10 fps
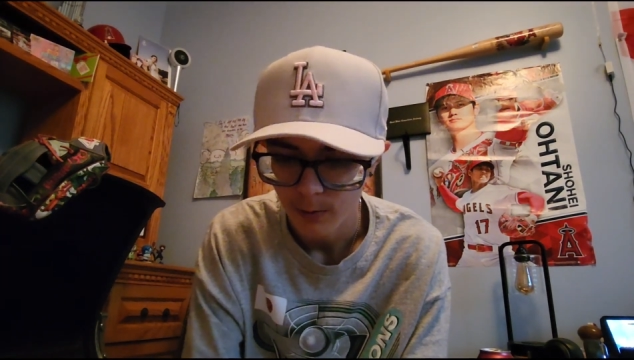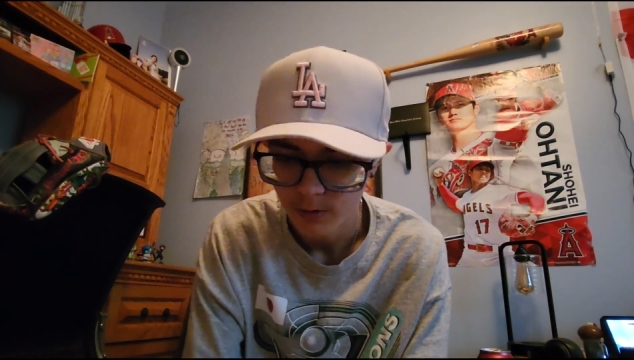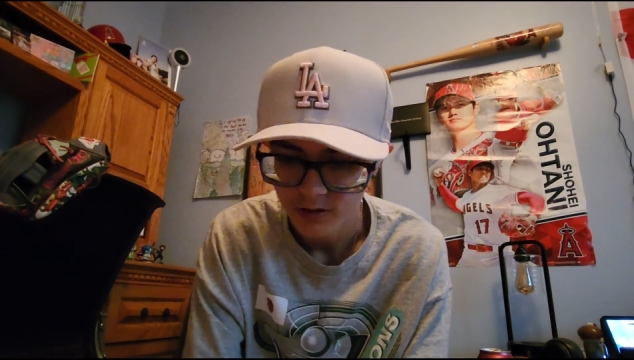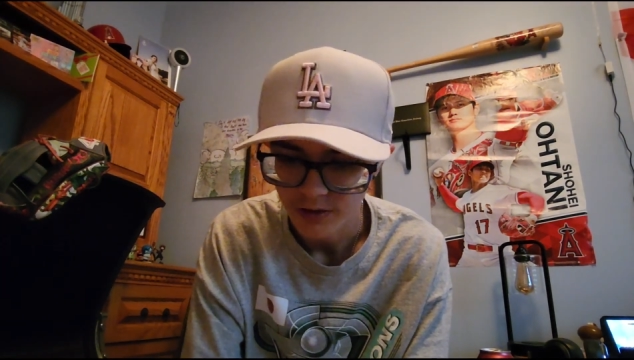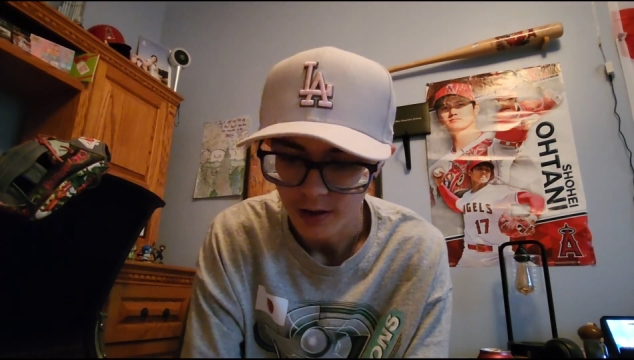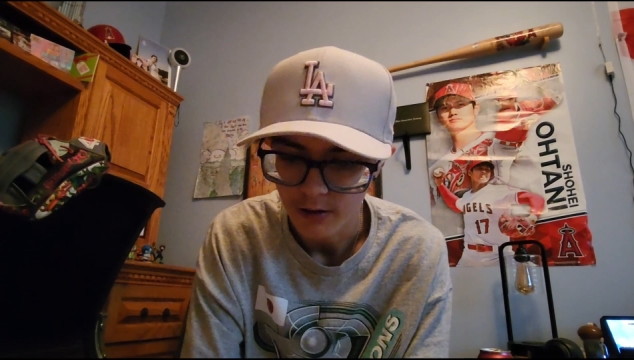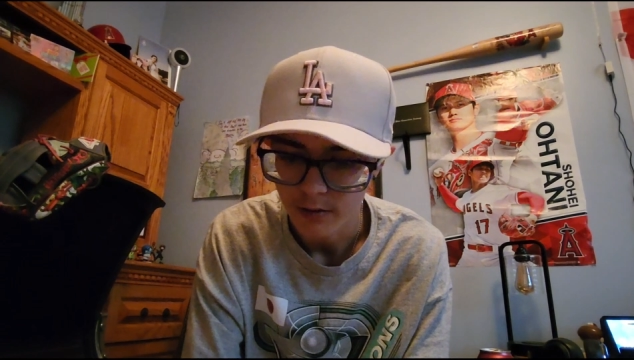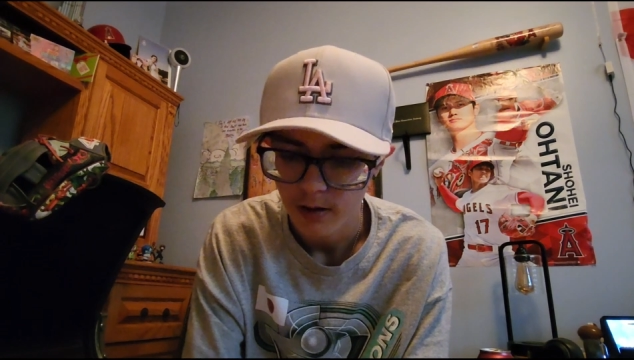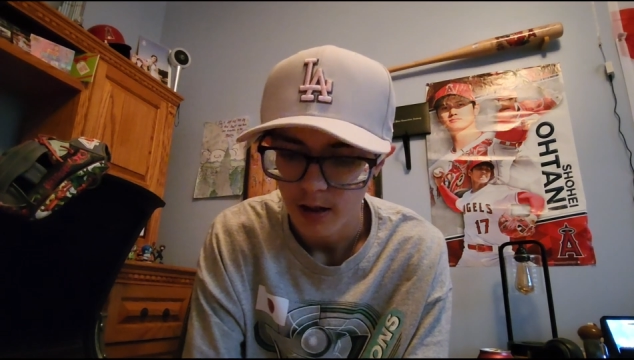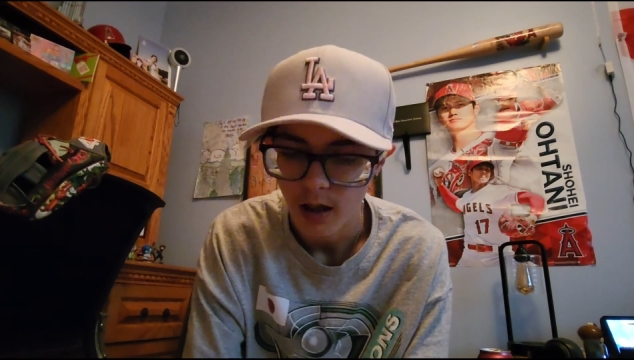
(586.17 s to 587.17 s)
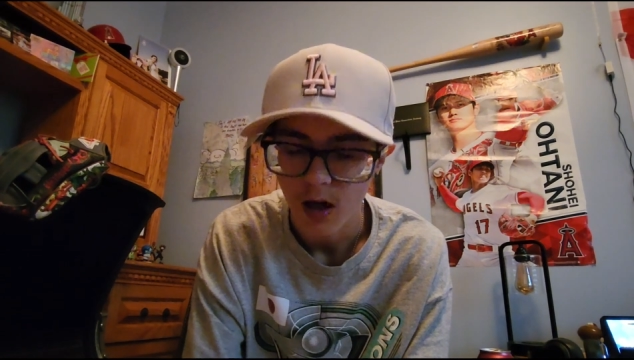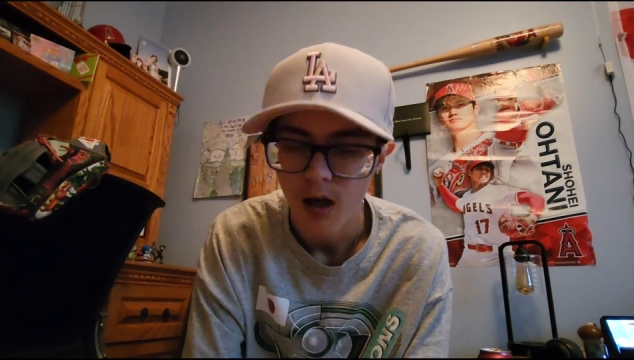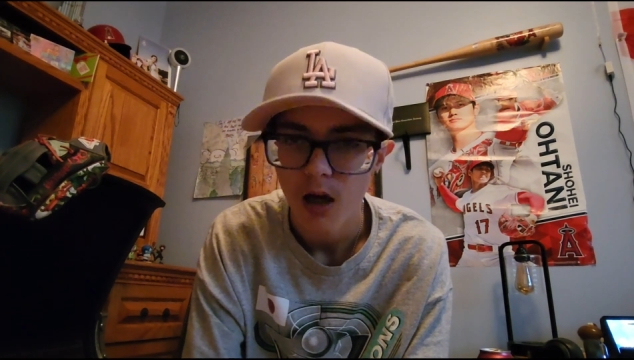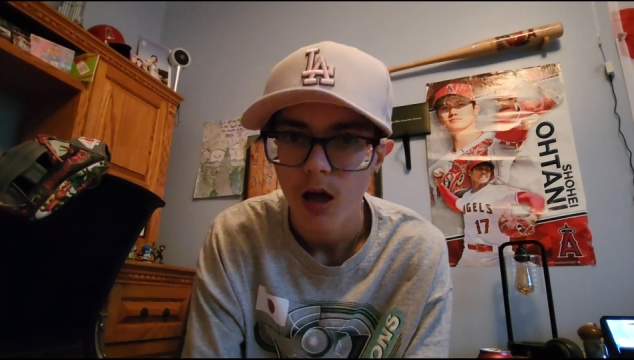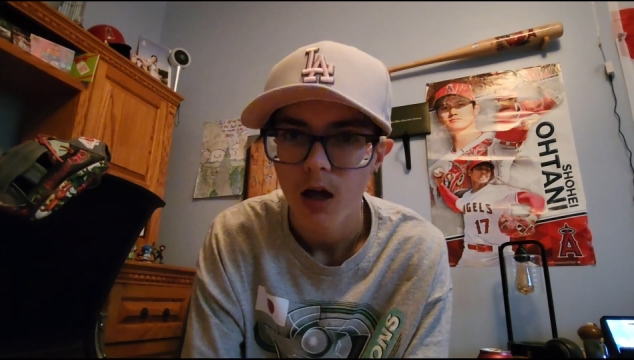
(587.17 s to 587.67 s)
wrote this down.
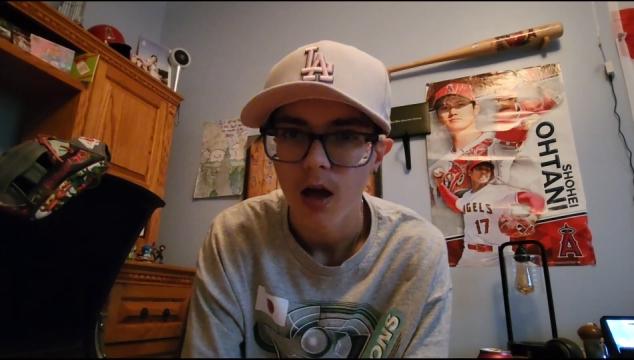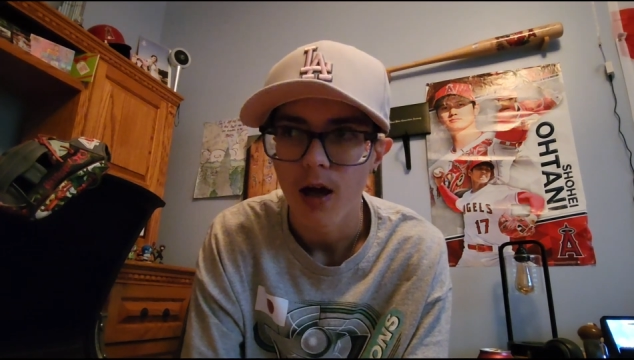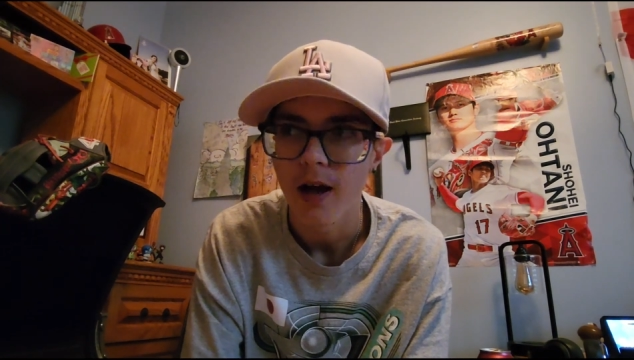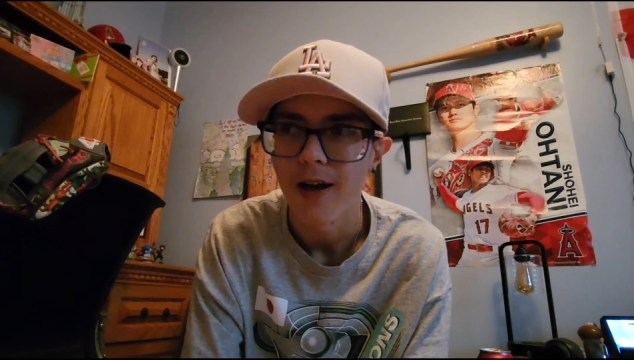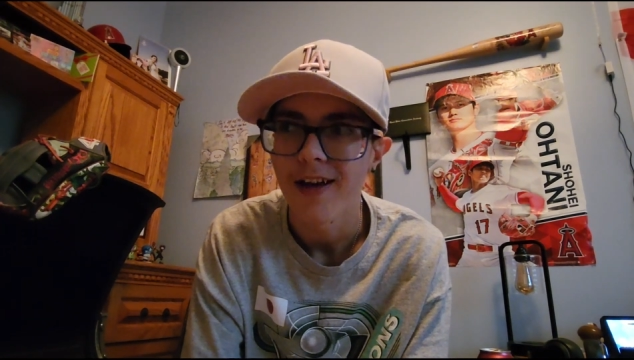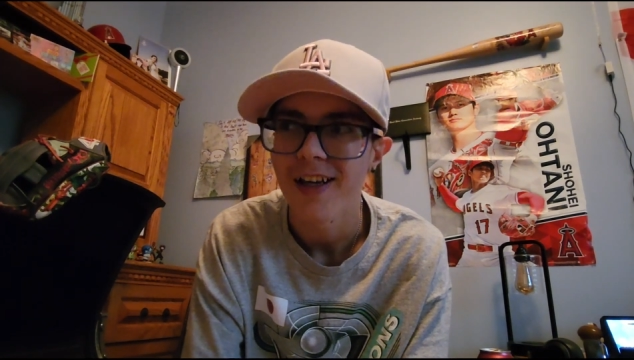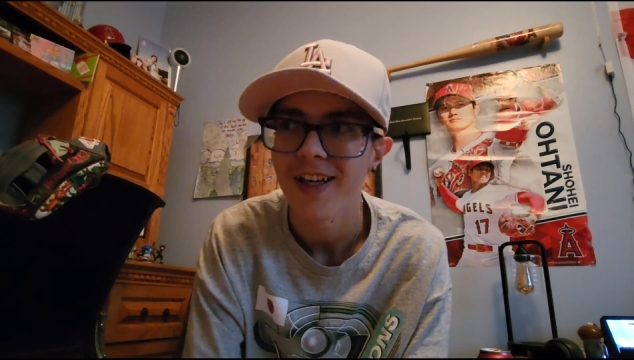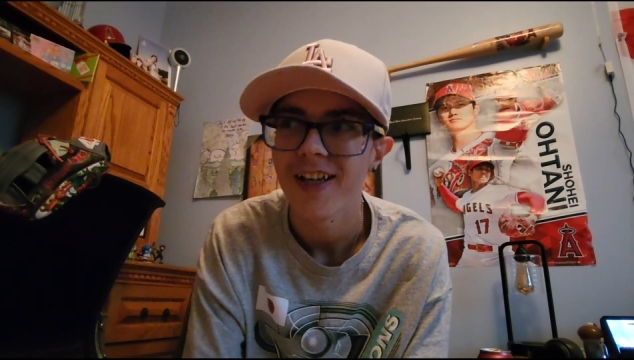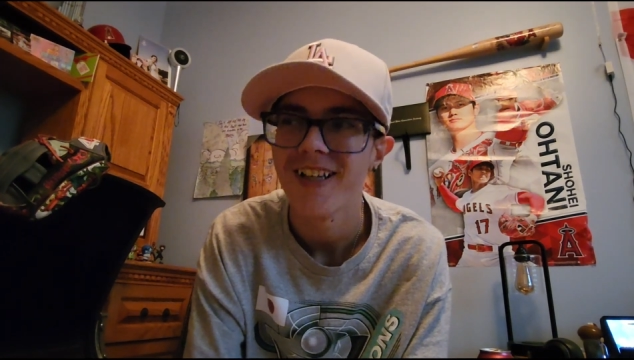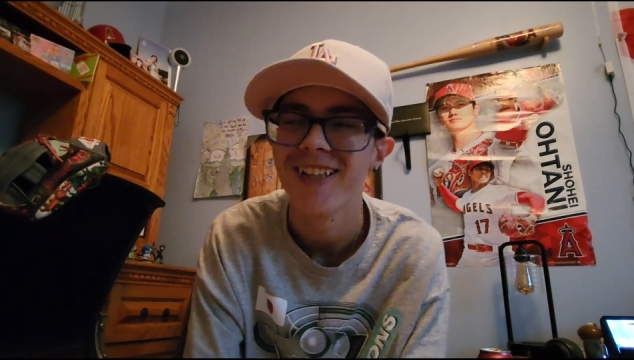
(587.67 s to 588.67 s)
I